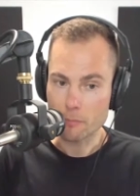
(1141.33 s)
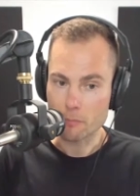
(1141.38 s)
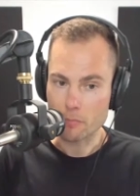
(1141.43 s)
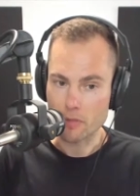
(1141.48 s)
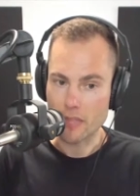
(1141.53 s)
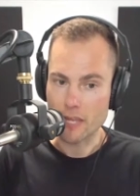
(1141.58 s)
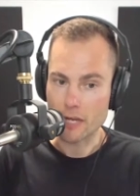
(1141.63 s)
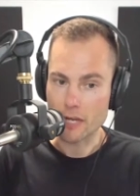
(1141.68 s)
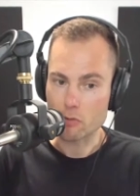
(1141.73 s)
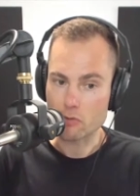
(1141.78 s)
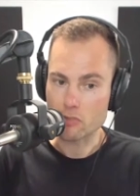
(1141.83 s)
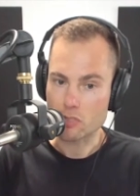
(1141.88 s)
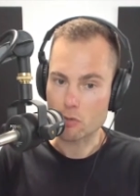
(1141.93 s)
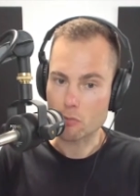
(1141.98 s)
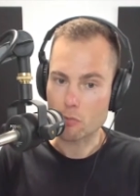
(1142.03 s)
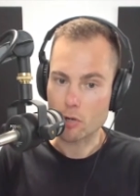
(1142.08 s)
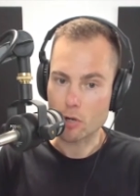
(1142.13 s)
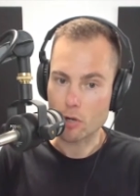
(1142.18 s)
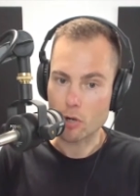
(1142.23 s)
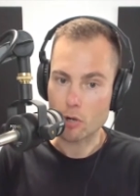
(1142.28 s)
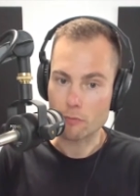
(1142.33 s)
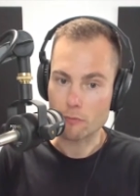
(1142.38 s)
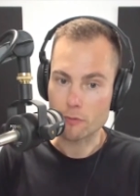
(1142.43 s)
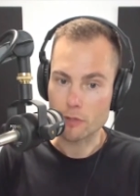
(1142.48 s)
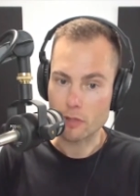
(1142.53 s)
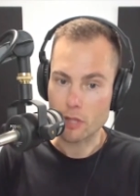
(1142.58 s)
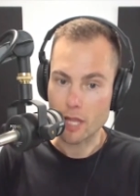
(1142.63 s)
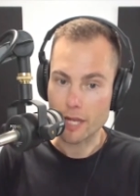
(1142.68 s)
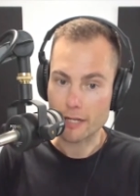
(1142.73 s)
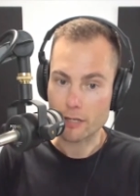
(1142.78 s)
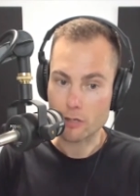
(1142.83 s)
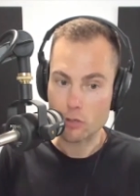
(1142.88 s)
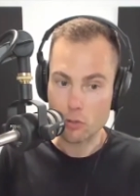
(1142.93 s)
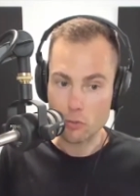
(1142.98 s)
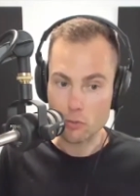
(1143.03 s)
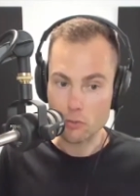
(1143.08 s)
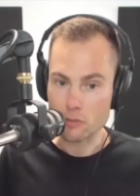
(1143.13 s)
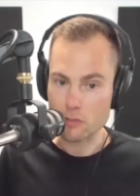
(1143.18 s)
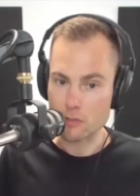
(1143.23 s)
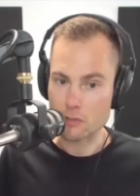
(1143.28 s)
but they also want to offer like
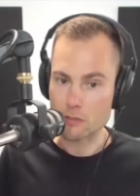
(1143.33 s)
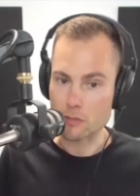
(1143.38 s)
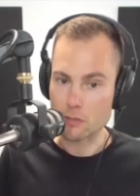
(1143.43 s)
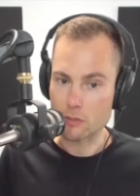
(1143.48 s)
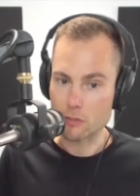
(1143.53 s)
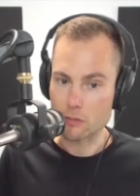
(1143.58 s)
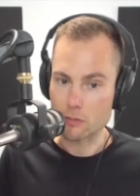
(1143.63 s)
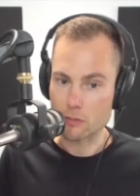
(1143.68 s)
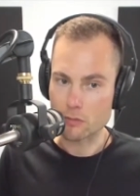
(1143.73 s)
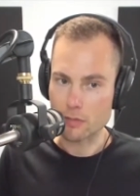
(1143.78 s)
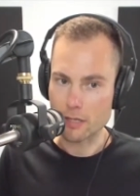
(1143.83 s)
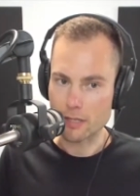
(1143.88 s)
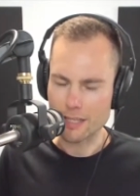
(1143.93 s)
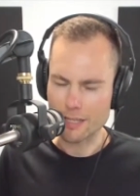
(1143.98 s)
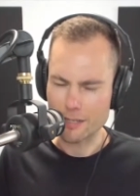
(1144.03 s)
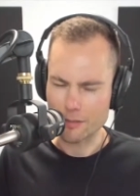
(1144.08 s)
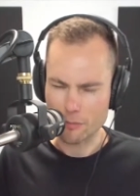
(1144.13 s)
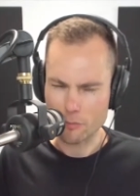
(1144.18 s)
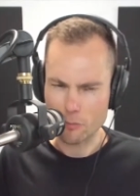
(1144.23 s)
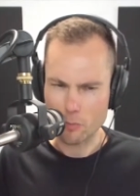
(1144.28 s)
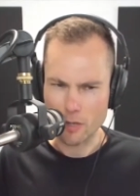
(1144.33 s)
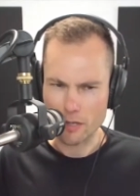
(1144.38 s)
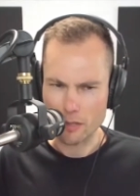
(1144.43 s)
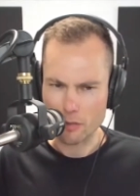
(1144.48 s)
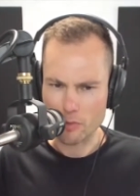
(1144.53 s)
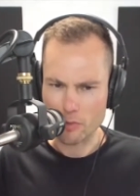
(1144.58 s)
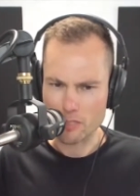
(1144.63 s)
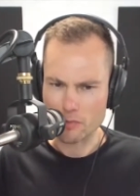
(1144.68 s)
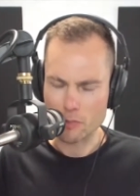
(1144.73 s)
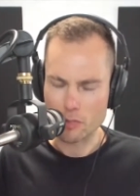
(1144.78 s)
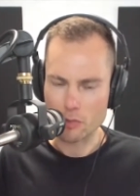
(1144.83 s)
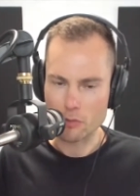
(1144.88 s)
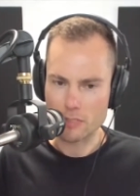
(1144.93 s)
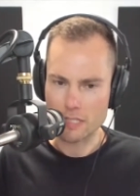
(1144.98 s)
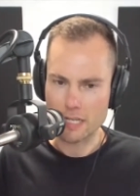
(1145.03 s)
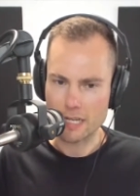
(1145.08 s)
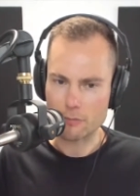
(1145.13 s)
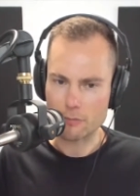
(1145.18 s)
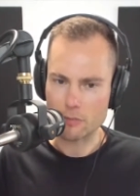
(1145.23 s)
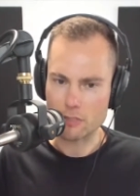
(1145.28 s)
courses on, I think one of the ones we looked
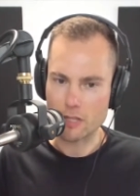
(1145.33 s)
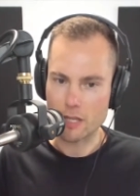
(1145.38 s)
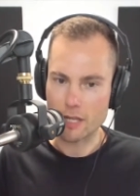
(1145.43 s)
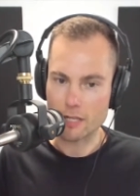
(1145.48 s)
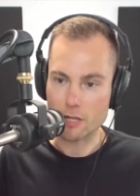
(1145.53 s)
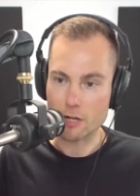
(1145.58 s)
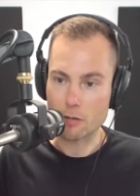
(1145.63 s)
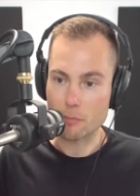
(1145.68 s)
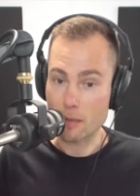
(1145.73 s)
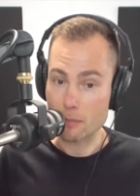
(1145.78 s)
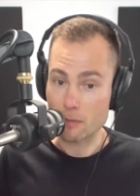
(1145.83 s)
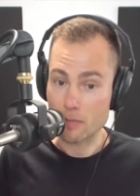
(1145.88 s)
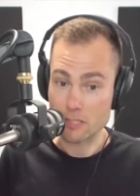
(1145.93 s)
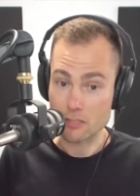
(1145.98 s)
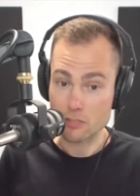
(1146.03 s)
at was like, you know, maybe it's